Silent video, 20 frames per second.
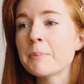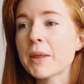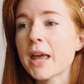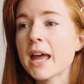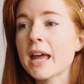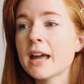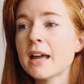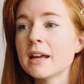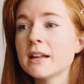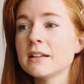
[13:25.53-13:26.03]

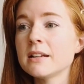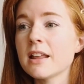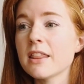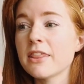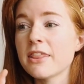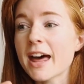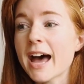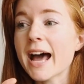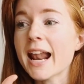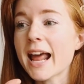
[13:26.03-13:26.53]
and
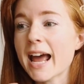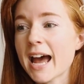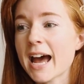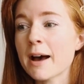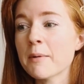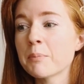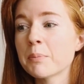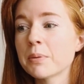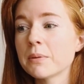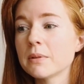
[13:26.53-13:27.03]
that
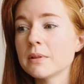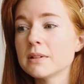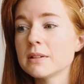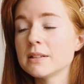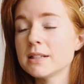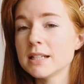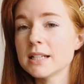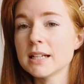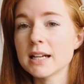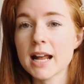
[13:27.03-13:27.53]
app
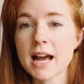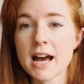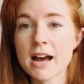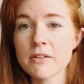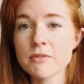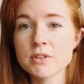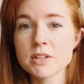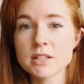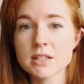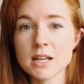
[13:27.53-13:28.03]
didn't
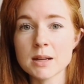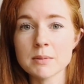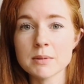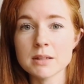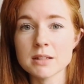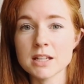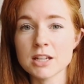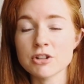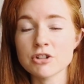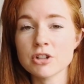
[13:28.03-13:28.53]
have the
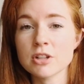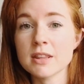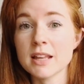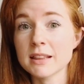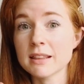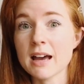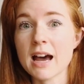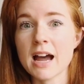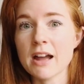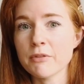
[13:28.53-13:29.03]
stabilization
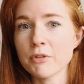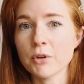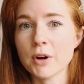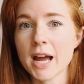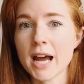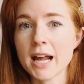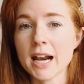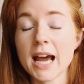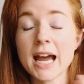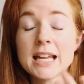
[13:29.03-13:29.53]
that the iPhone
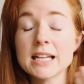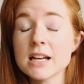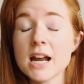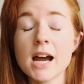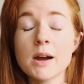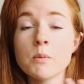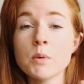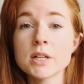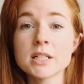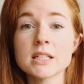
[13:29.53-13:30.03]
had.
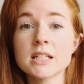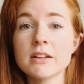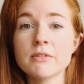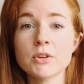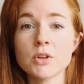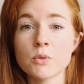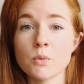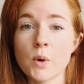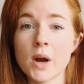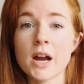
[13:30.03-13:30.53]
I wasn't
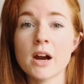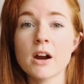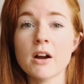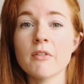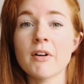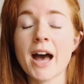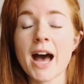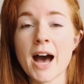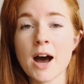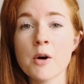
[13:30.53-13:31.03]
even aware
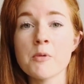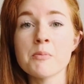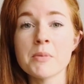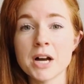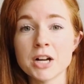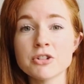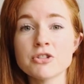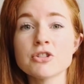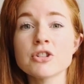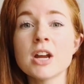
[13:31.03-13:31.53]
of how
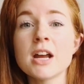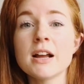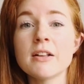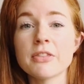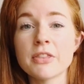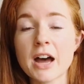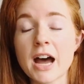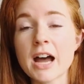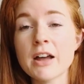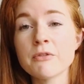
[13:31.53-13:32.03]
much
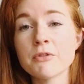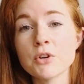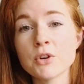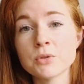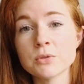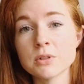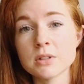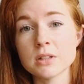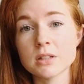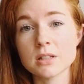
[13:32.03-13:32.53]
the
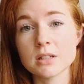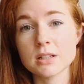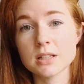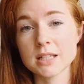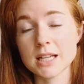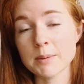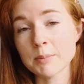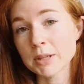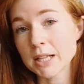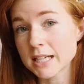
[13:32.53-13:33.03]
iPhone
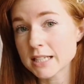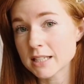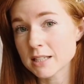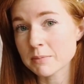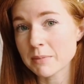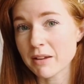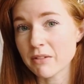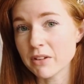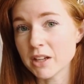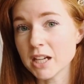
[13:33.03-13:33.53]
stabilizes
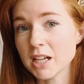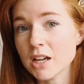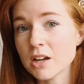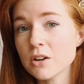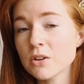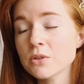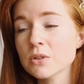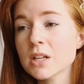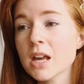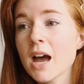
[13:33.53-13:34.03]
my
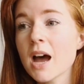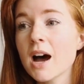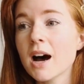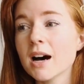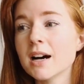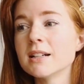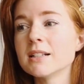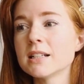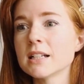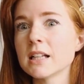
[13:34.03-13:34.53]
videos
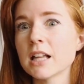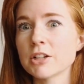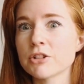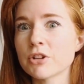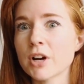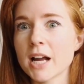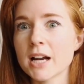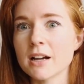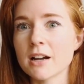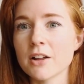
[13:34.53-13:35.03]
until I
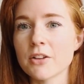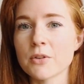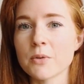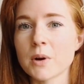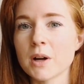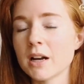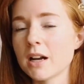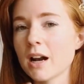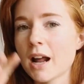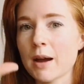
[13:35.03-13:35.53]
tried another
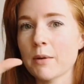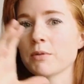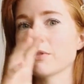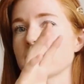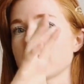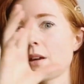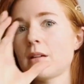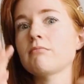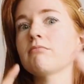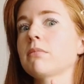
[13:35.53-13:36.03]
one, and I
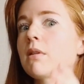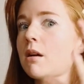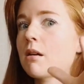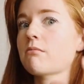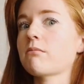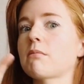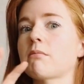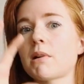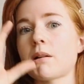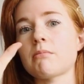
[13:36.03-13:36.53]
was like, rah,
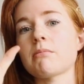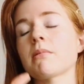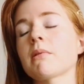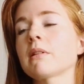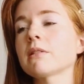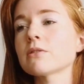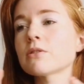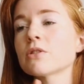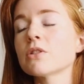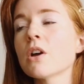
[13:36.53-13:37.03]
rah, rah.
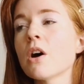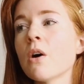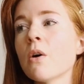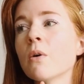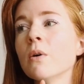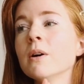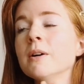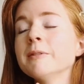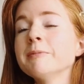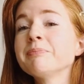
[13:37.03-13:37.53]

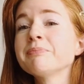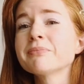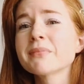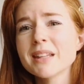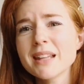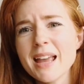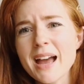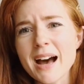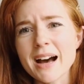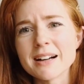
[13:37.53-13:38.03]
So
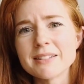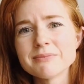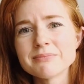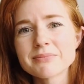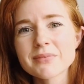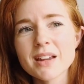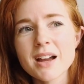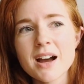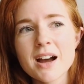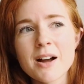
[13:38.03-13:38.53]
yeah,
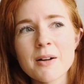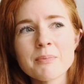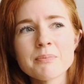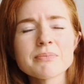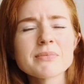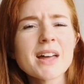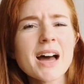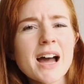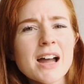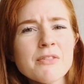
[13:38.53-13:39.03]

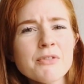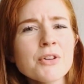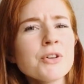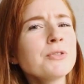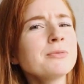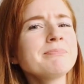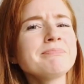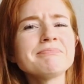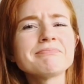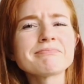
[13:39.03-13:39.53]
the
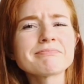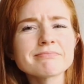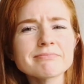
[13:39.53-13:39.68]
iPhone,